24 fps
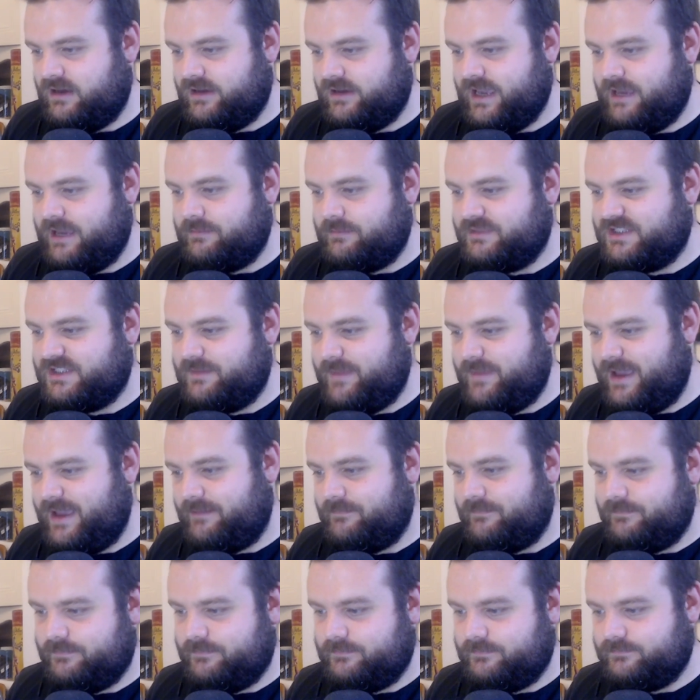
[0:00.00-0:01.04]
Okay,
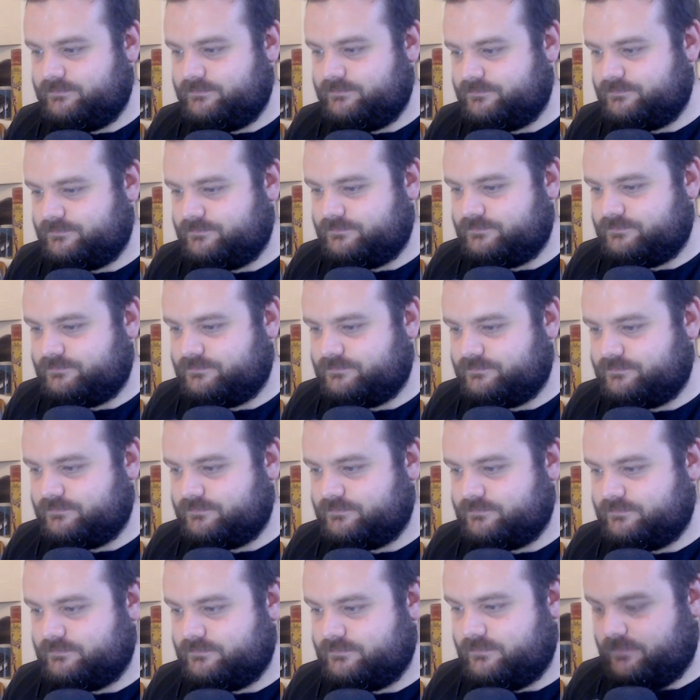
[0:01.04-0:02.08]
submit.
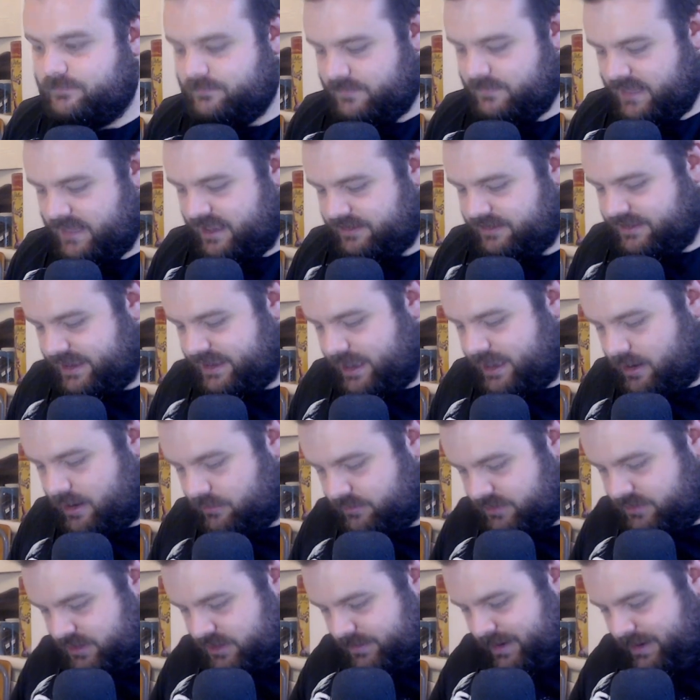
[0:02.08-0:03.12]
Yeah, Theo,
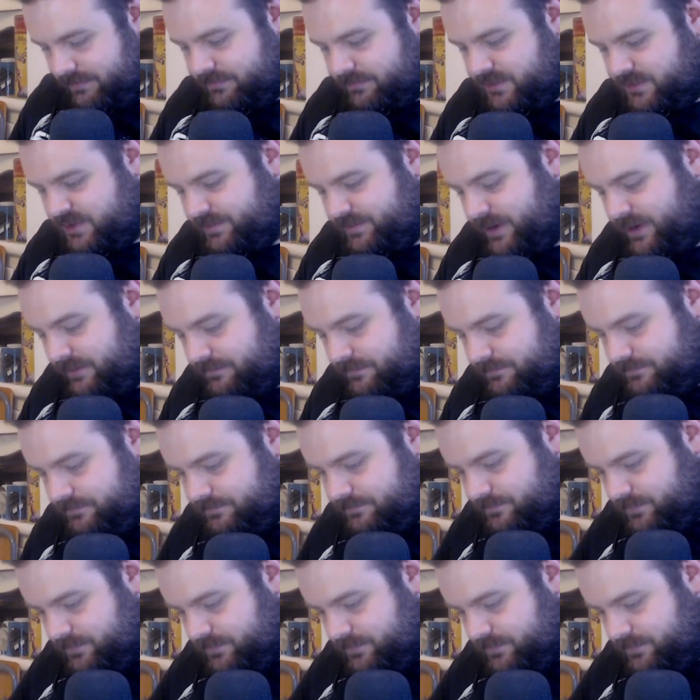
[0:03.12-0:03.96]
come on, jump up.